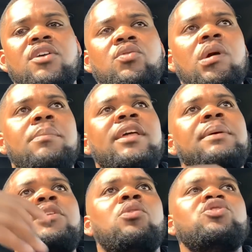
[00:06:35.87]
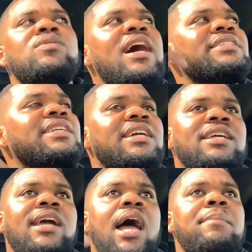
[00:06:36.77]
You know what I mean? Let me know what you guys think in
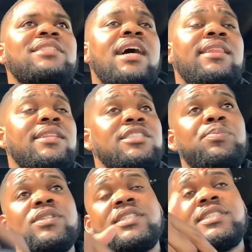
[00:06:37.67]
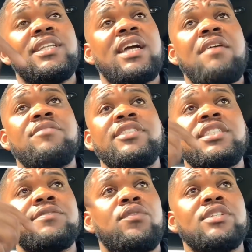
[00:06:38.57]
the comments. I think this puts us in the
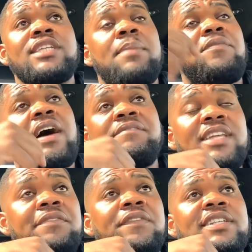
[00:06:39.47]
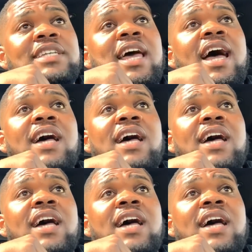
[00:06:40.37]
conversation for a top five defense.